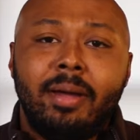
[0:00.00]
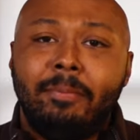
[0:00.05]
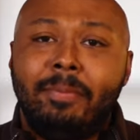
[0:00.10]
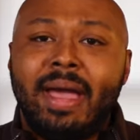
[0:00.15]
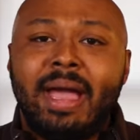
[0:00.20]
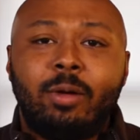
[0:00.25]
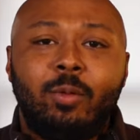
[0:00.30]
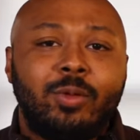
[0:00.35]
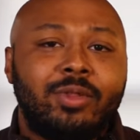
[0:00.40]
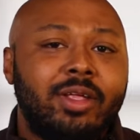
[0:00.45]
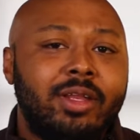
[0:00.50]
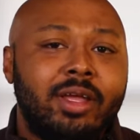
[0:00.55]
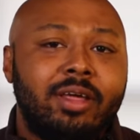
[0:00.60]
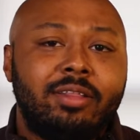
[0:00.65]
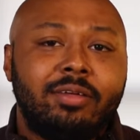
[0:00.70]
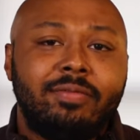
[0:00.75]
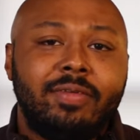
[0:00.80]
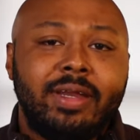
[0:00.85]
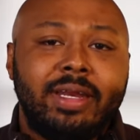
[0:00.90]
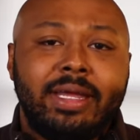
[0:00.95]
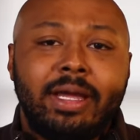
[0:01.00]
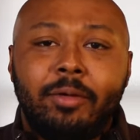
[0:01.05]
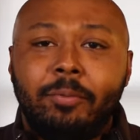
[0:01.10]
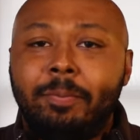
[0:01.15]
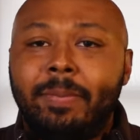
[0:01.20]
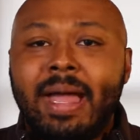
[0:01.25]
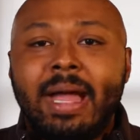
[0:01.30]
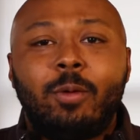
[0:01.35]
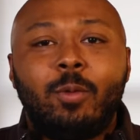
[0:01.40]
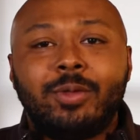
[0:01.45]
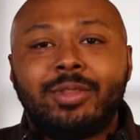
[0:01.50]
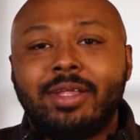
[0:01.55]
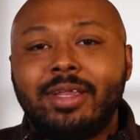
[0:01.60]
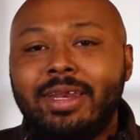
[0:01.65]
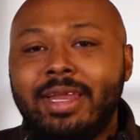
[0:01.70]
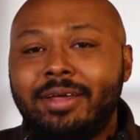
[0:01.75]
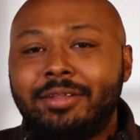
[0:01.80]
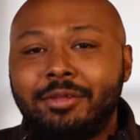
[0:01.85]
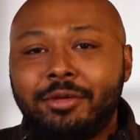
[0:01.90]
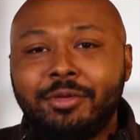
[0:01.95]
back with another video, back with
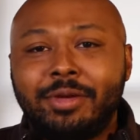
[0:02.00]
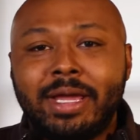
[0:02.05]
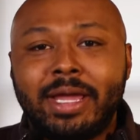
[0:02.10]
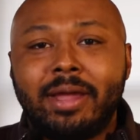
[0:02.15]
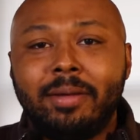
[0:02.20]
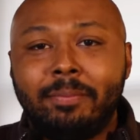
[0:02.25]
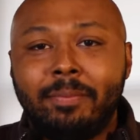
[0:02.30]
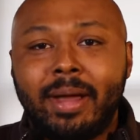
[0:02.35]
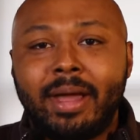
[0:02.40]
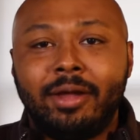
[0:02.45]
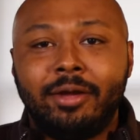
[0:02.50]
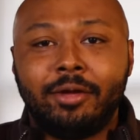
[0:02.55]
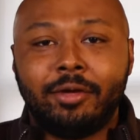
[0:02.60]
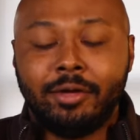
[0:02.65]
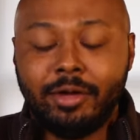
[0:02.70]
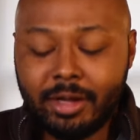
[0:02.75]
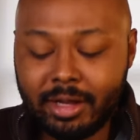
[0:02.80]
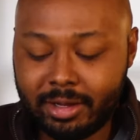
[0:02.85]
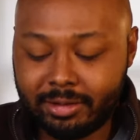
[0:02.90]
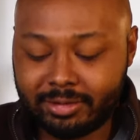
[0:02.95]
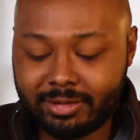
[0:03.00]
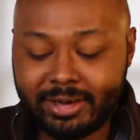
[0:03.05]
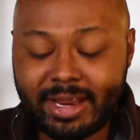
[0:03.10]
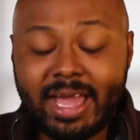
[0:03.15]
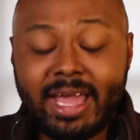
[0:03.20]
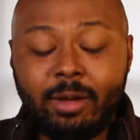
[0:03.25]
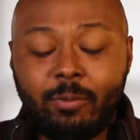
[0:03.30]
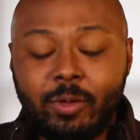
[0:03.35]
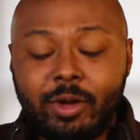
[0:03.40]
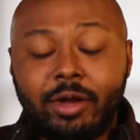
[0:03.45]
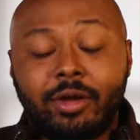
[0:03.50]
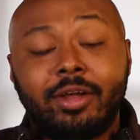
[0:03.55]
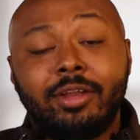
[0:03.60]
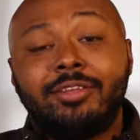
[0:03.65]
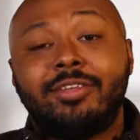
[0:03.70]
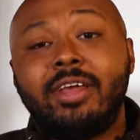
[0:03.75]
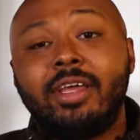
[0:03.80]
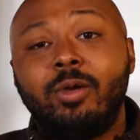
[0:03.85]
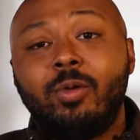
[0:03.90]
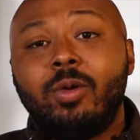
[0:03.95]
another damn banger. Today we are
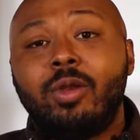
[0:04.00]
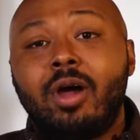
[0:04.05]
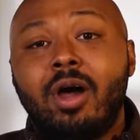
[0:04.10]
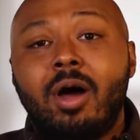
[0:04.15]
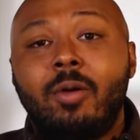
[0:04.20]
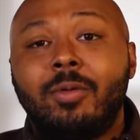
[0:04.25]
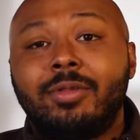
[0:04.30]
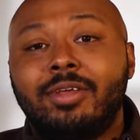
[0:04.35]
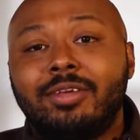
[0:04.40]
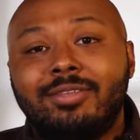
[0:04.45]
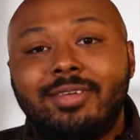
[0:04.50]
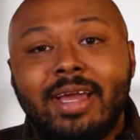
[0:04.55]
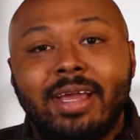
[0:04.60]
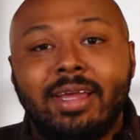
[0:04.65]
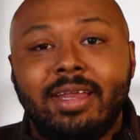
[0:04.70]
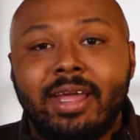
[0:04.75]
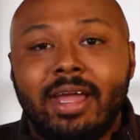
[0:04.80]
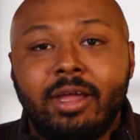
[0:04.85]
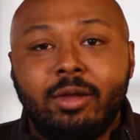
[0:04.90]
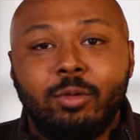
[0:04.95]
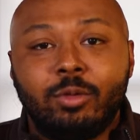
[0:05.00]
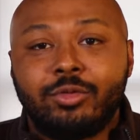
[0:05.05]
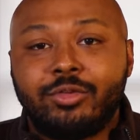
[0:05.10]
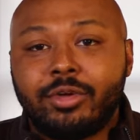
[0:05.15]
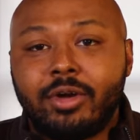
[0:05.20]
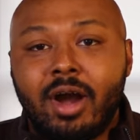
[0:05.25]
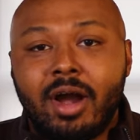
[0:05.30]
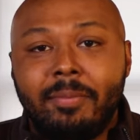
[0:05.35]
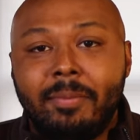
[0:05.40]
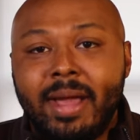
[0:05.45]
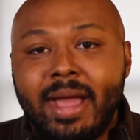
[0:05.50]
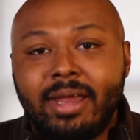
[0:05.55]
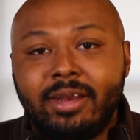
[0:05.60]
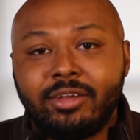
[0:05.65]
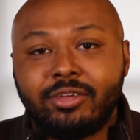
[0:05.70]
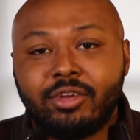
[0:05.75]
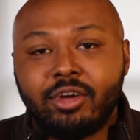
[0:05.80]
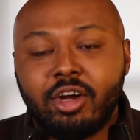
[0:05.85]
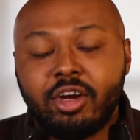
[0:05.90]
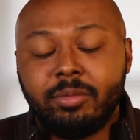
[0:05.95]
continuing on with the second annual Cigar
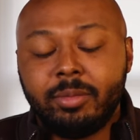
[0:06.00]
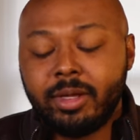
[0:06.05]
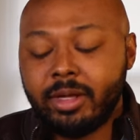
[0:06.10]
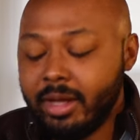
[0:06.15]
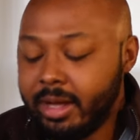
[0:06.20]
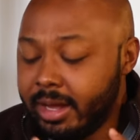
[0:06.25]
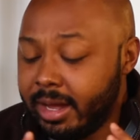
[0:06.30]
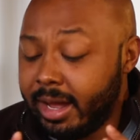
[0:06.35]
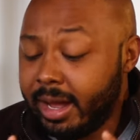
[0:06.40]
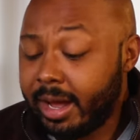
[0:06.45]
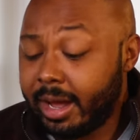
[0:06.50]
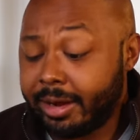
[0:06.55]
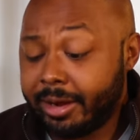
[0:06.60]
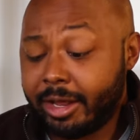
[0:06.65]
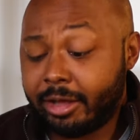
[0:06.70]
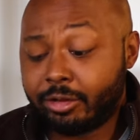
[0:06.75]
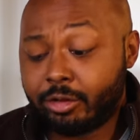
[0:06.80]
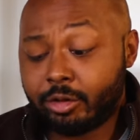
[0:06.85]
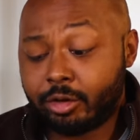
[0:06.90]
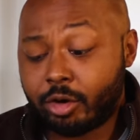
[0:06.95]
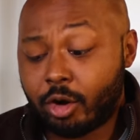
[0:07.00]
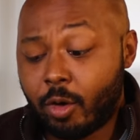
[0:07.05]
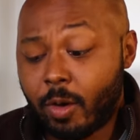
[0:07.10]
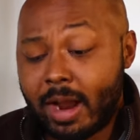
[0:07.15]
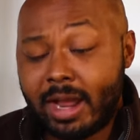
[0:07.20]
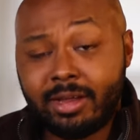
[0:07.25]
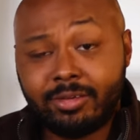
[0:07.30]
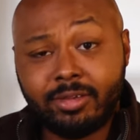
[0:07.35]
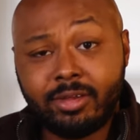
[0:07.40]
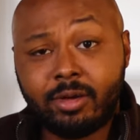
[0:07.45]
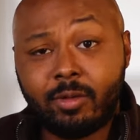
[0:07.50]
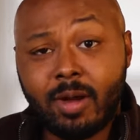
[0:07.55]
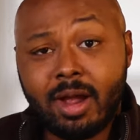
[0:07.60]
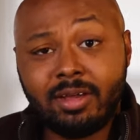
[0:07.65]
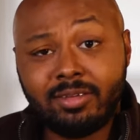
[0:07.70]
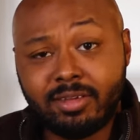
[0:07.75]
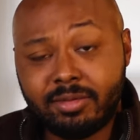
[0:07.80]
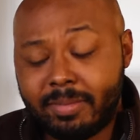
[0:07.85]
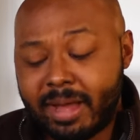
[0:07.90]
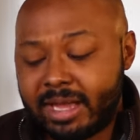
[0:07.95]
Madness Tournament. Another crazy,
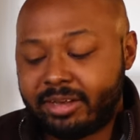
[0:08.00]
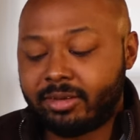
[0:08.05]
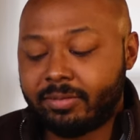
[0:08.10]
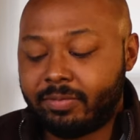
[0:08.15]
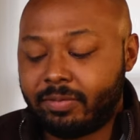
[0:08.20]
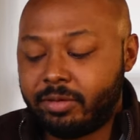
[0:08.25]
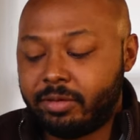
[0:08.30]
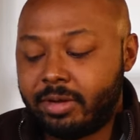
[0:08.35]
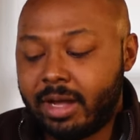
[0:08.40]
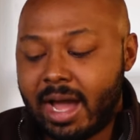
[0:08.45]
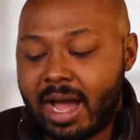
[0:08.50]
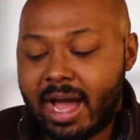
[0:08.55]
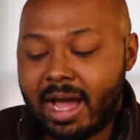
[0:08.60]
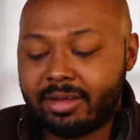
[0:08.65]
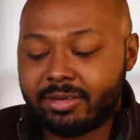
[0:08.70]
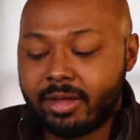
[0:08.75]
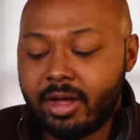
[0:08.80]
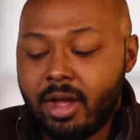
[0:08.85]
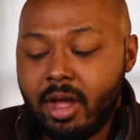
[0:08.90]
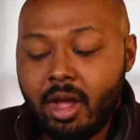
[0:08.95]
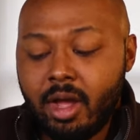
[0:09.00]
crazy matchup for you guys.